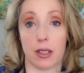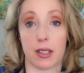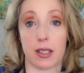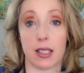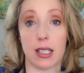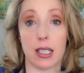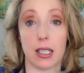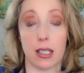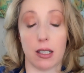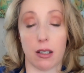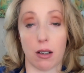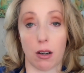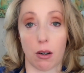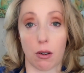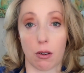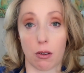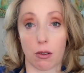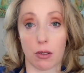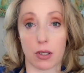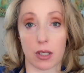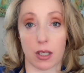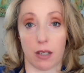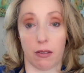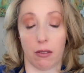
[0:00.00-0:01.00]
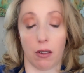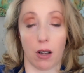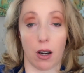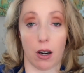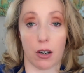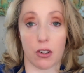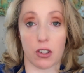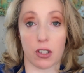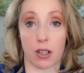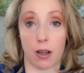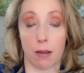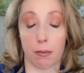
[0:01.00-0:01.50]
CEOs of
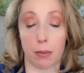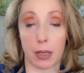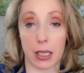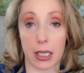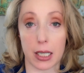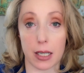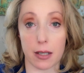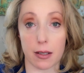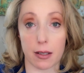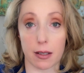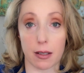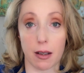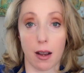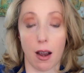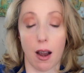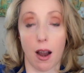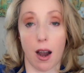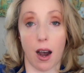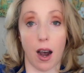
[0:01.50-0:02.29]
large companies,